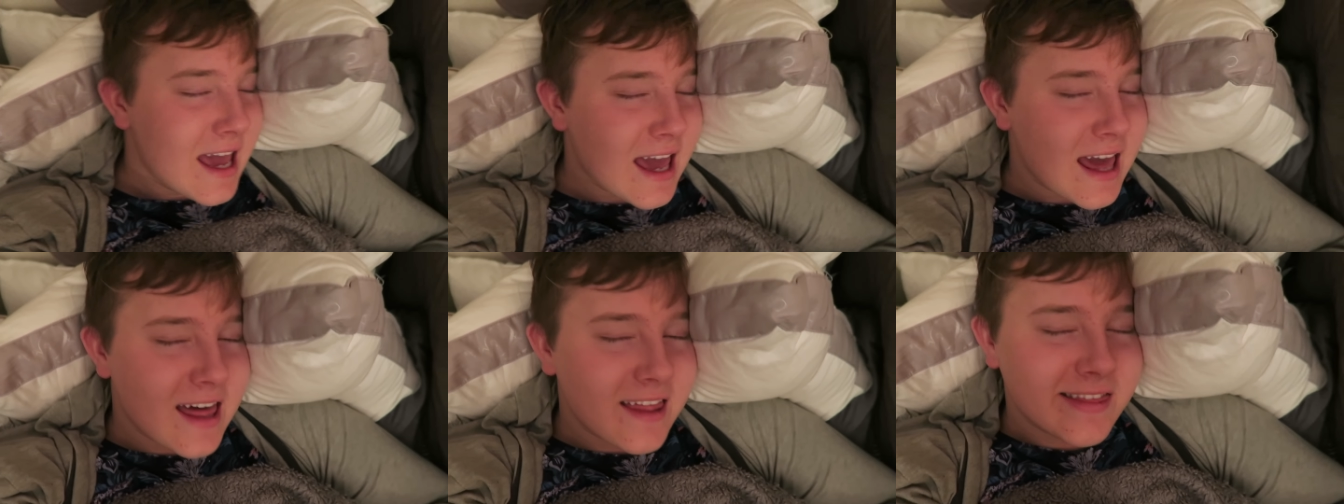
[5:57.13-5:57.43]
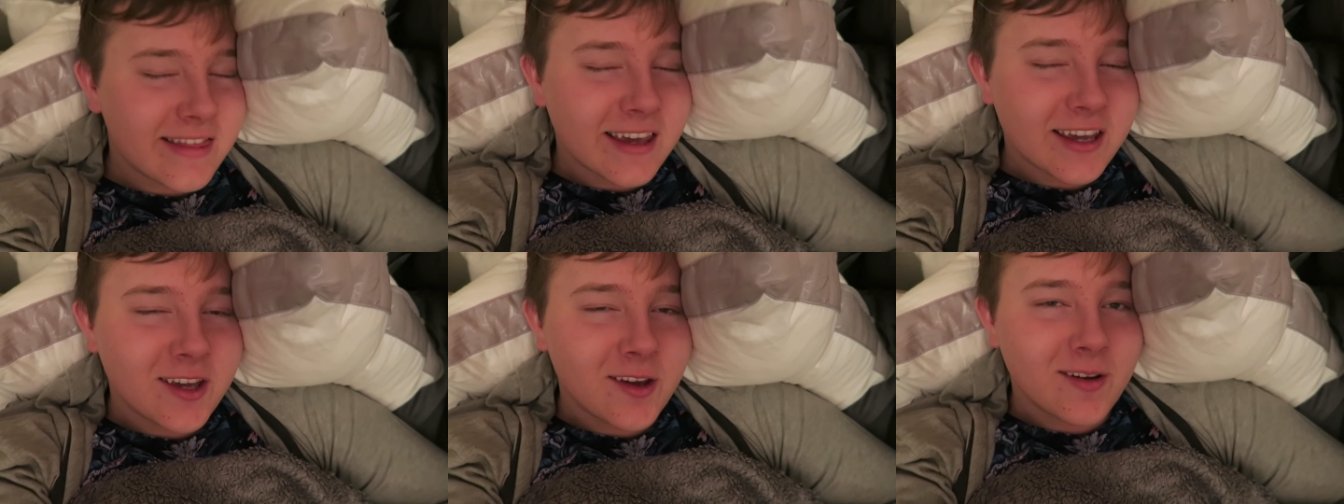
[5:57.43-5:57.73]

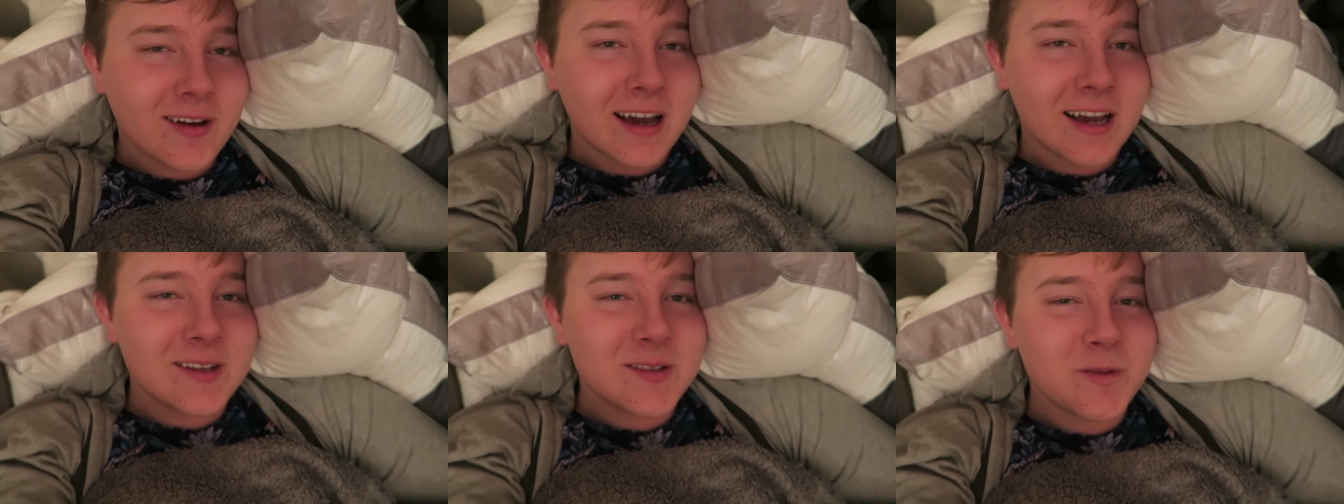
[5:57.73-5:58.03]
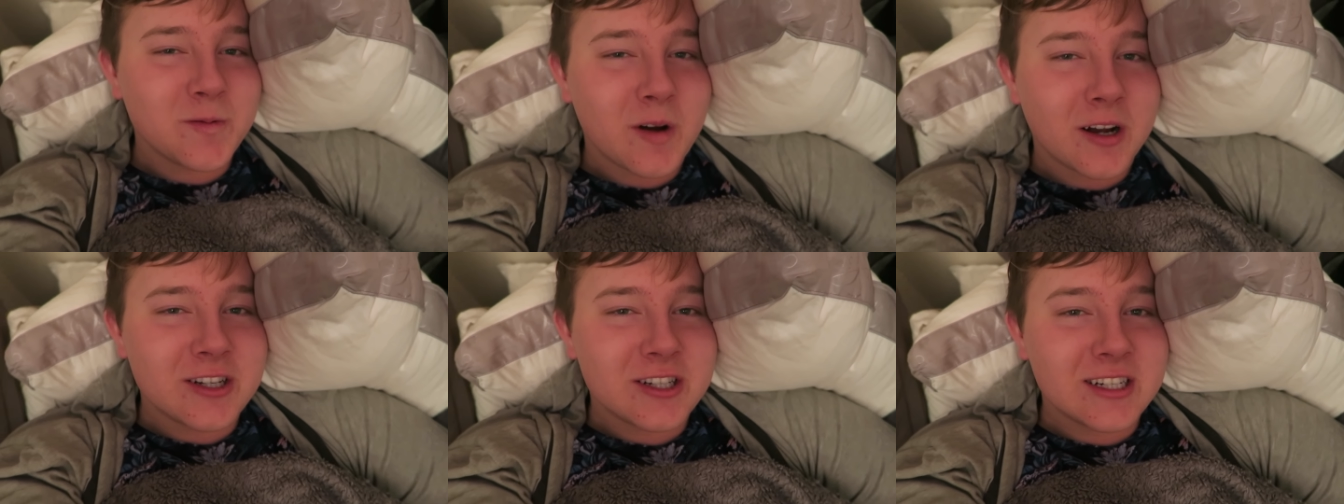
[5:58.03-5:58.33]
And thank you guys
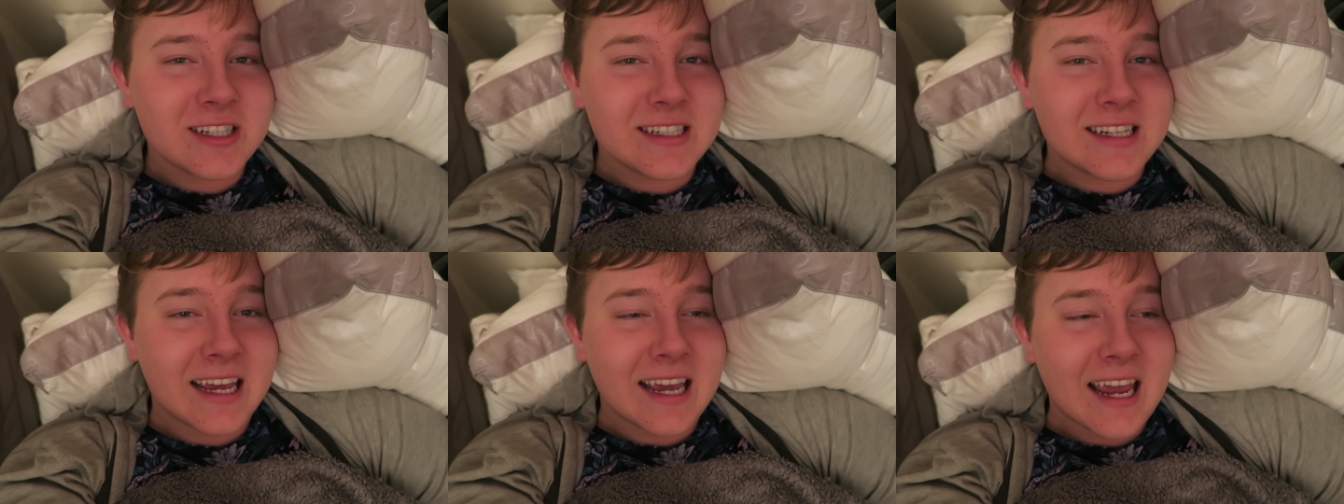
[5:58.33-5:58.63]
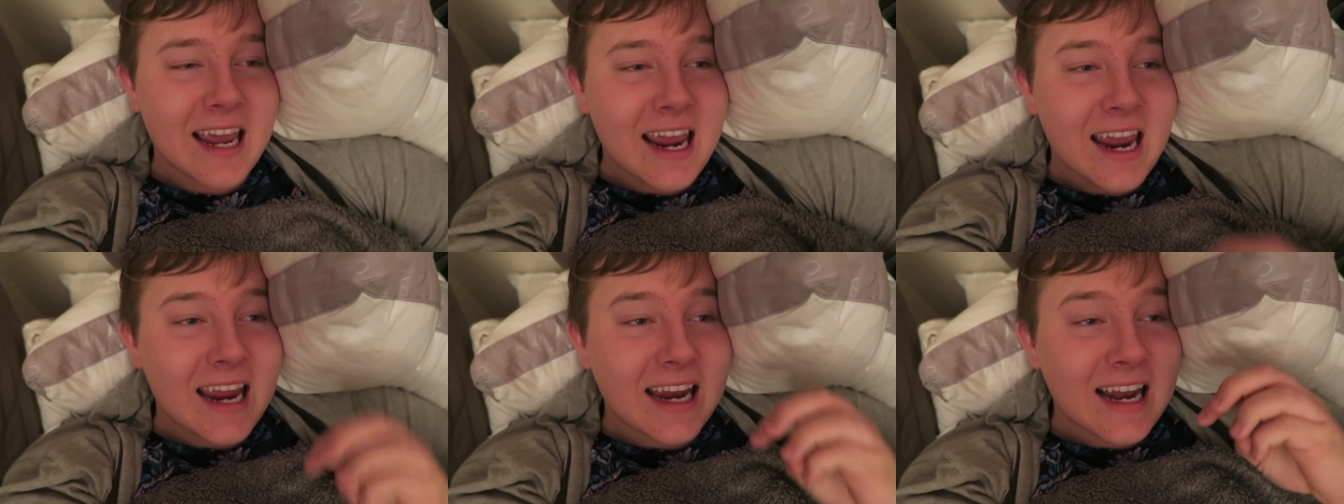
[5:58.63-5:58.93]
for watching day
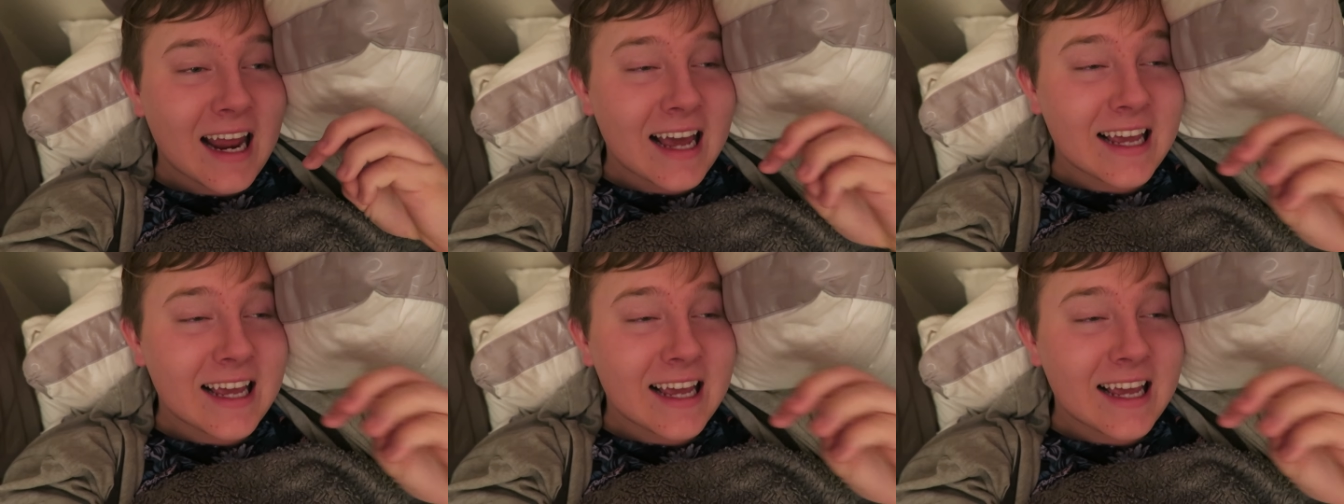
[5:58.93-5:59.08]
eight.